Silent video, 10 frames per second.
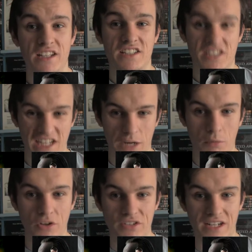Star
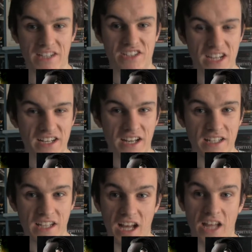Wars The Last
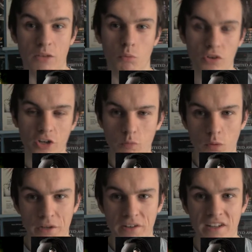Jedi, and Wonder
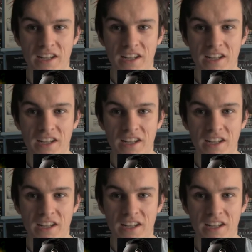Woman.